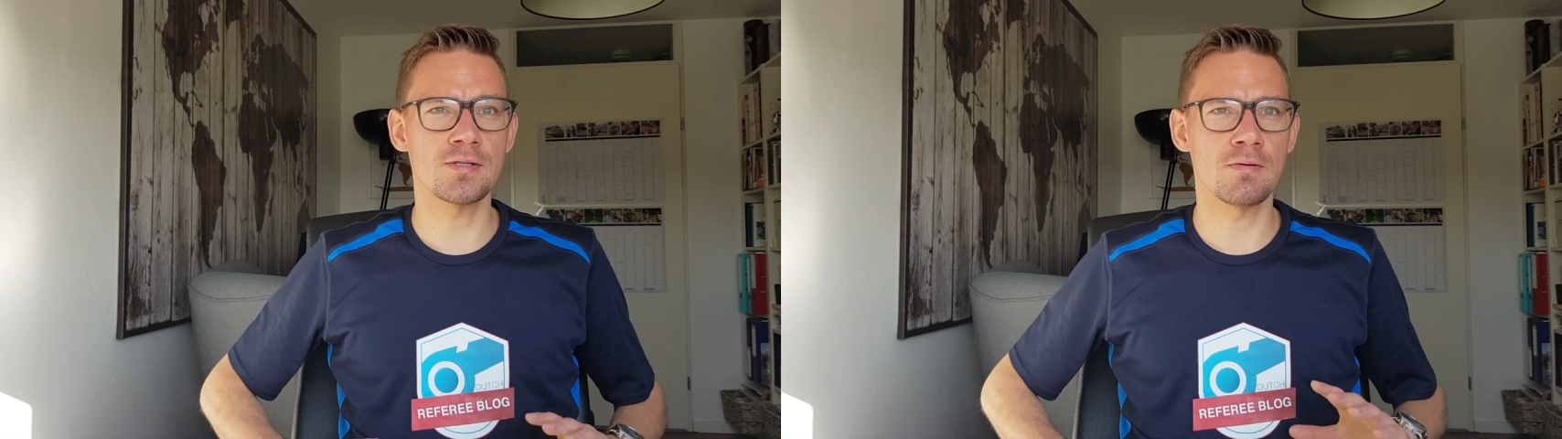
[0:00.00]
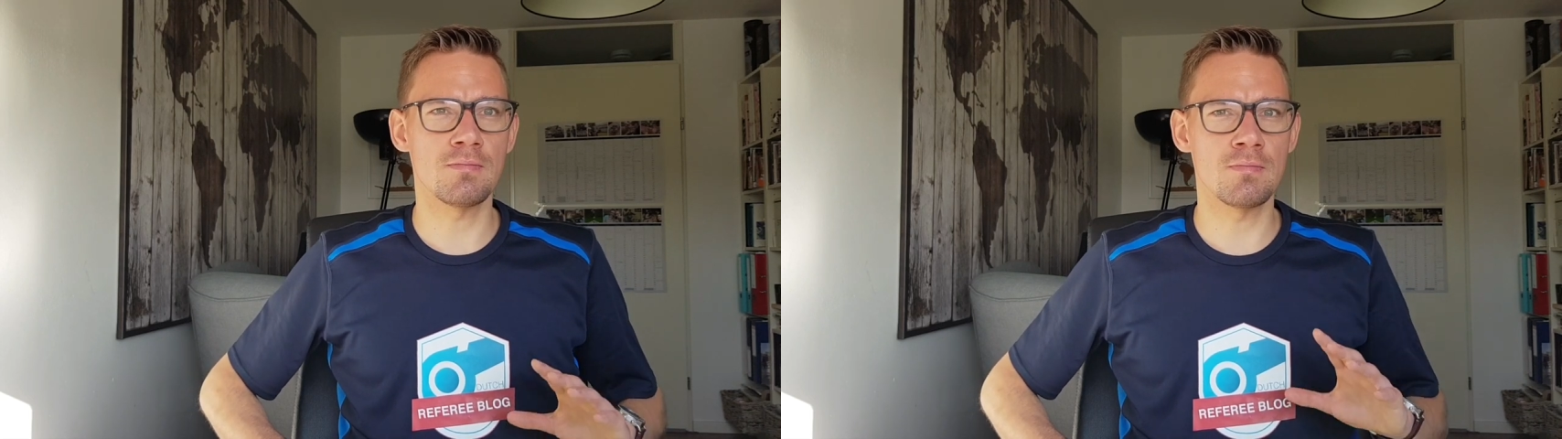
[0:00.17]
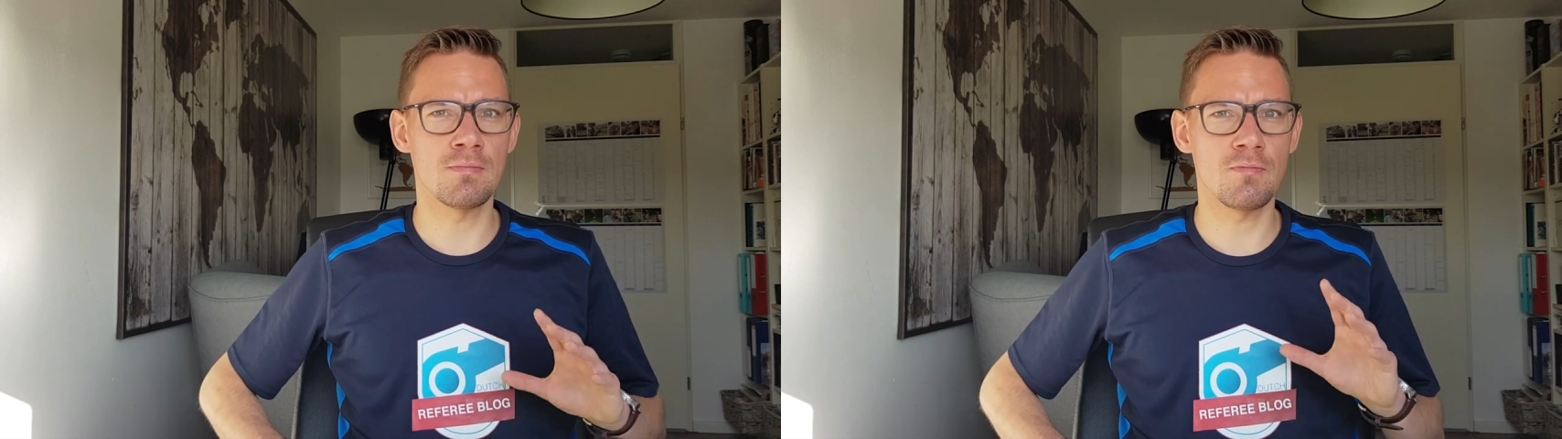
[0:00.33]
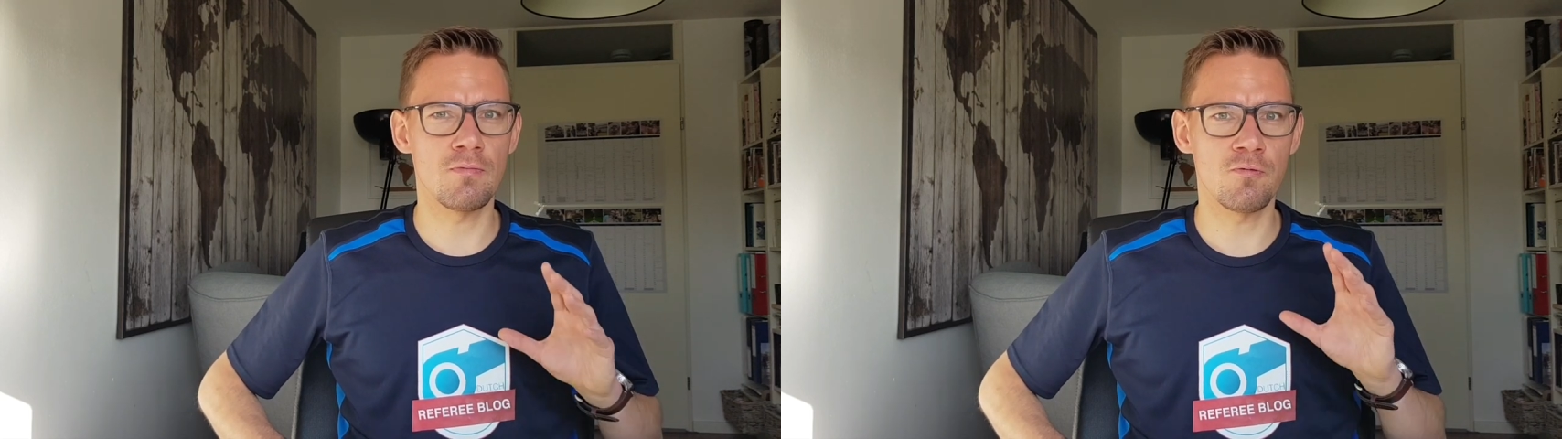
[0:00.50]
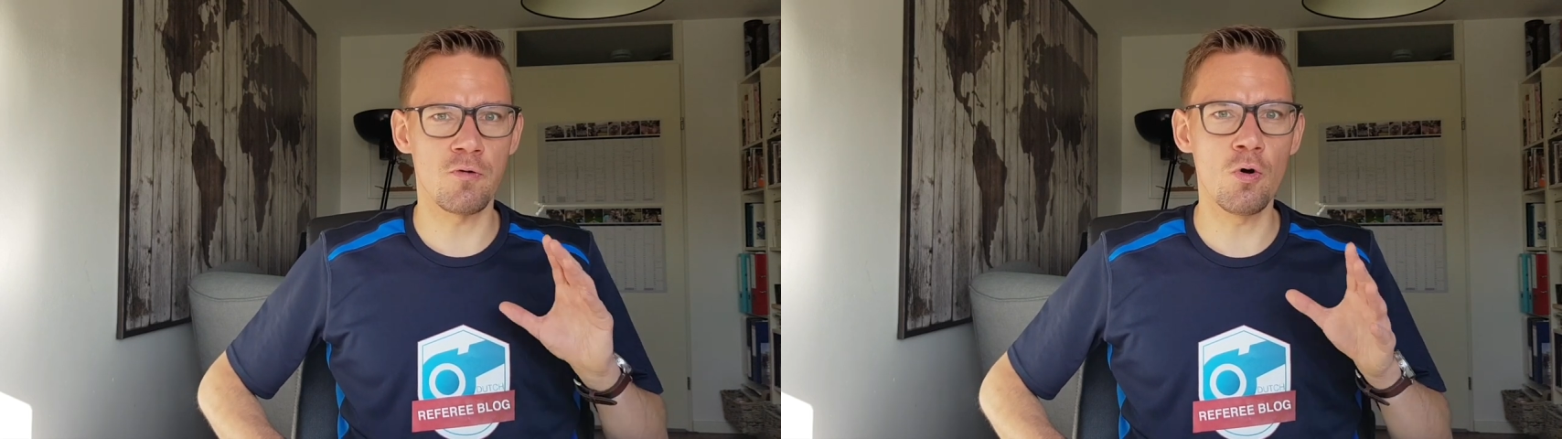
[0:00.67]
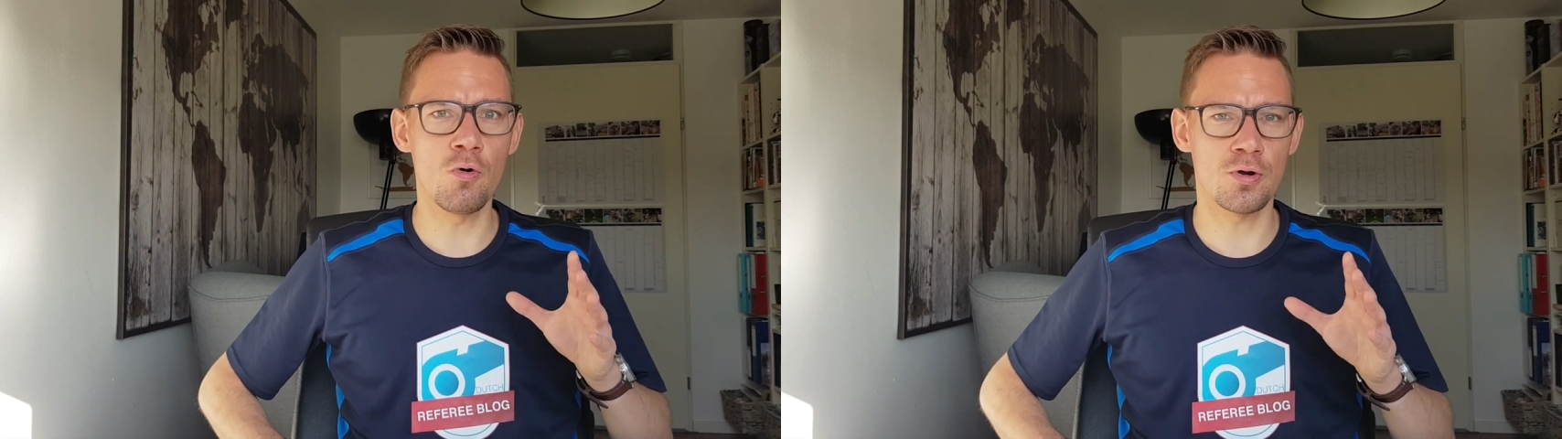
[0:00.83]
them
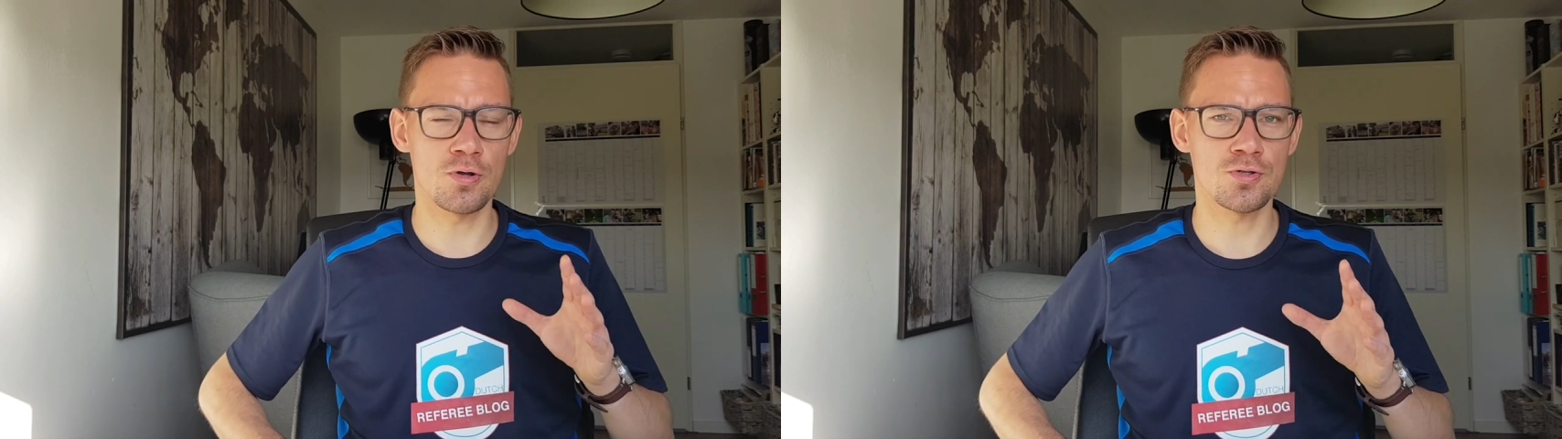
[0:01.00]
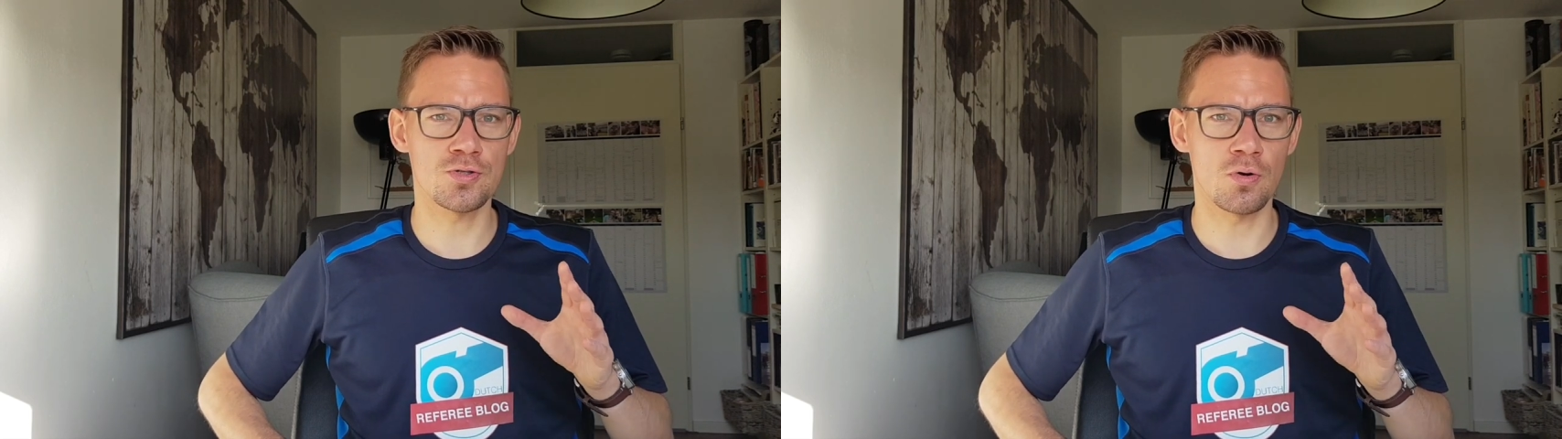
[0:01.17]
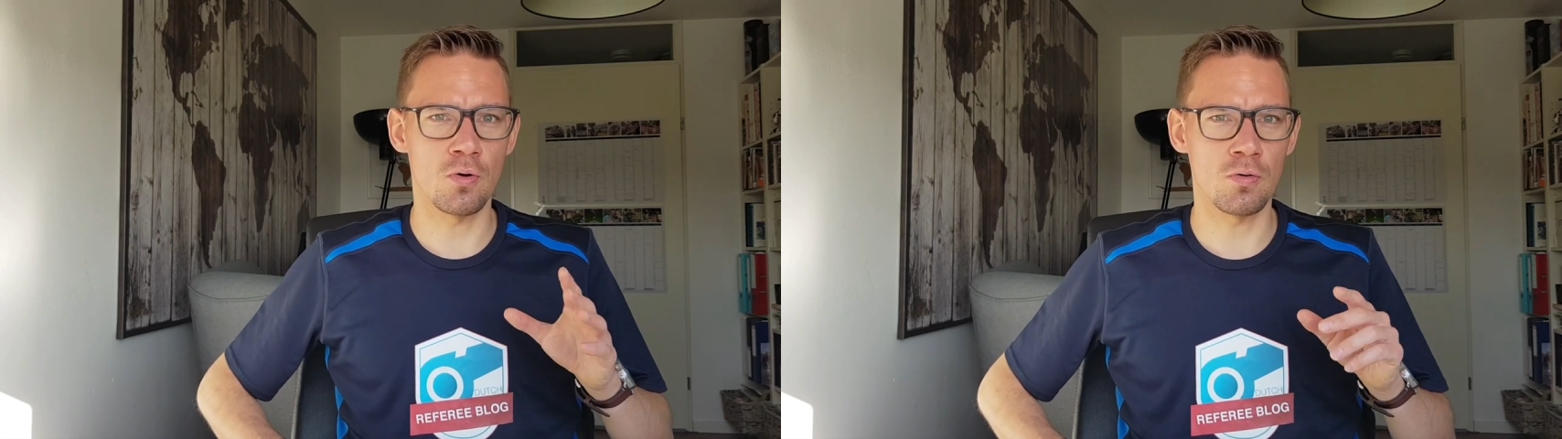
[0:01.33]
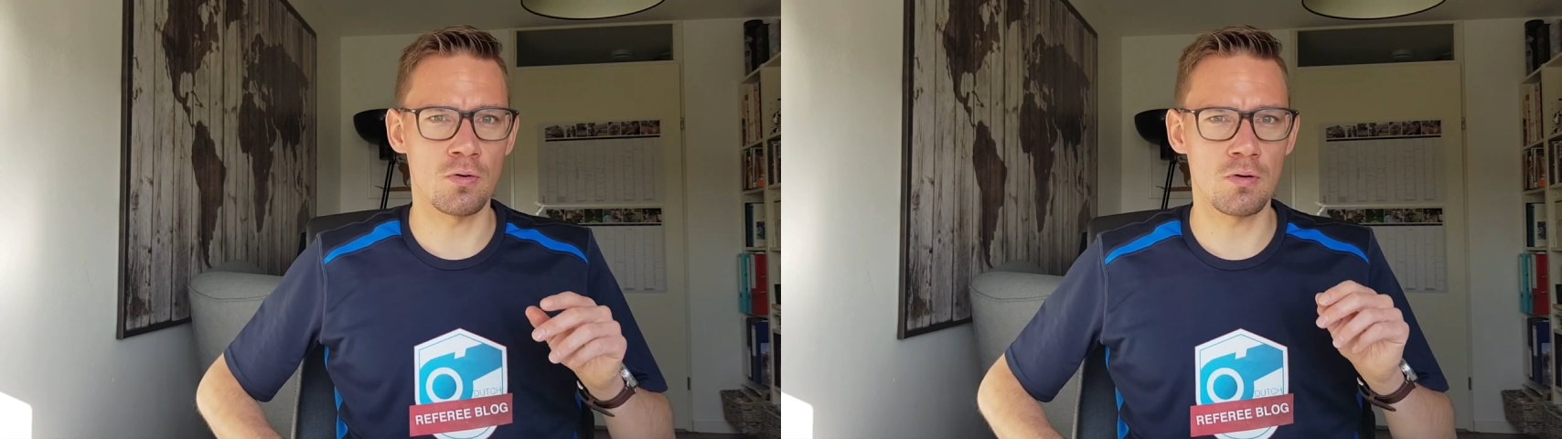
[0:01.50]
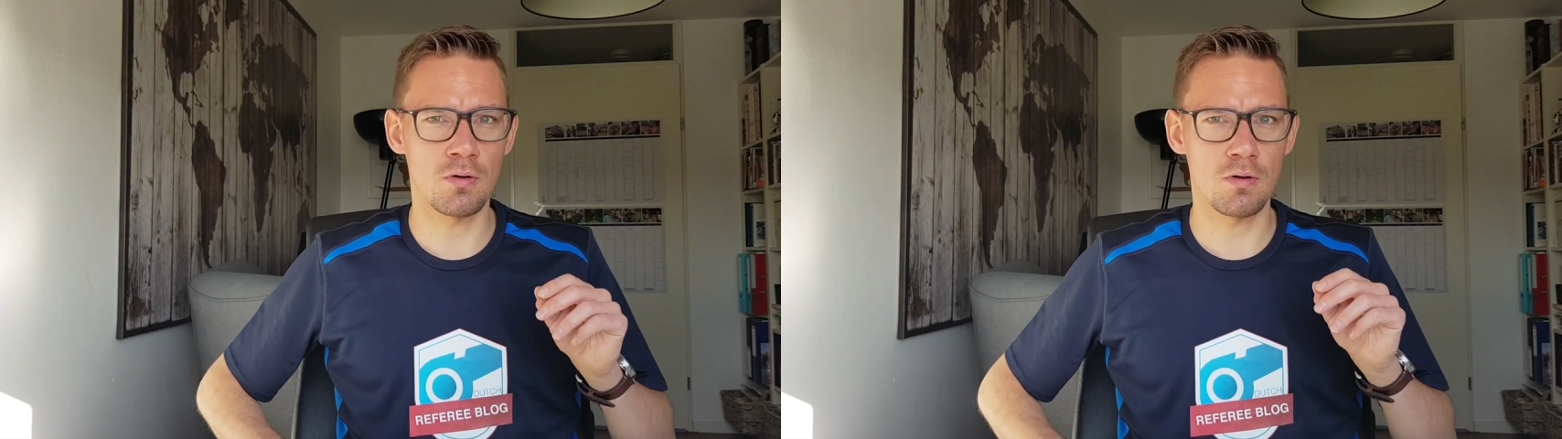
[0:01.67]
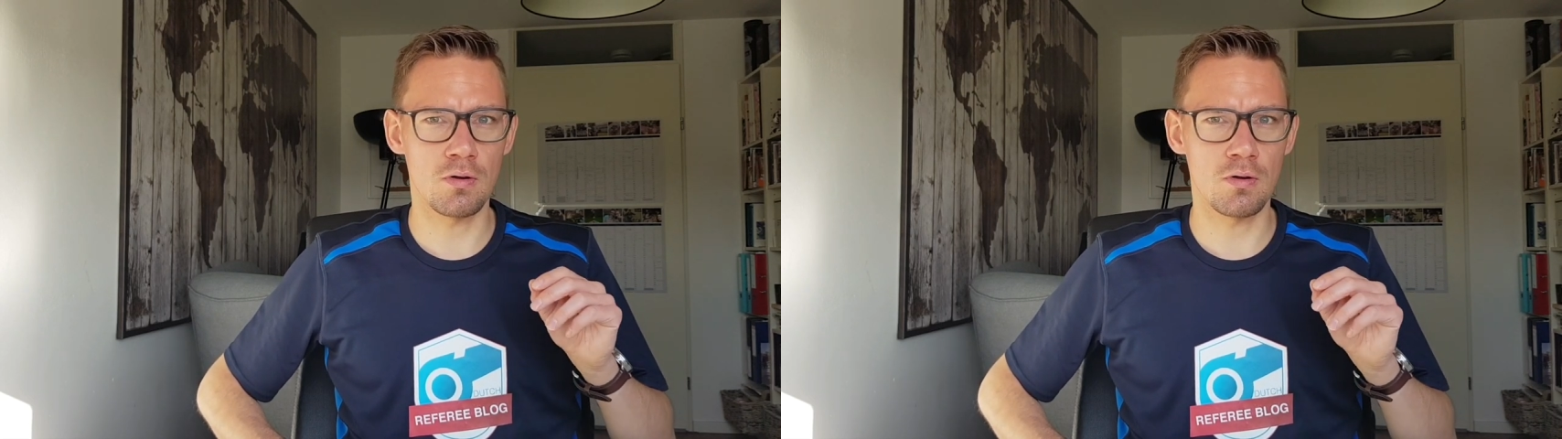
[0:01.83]
focused on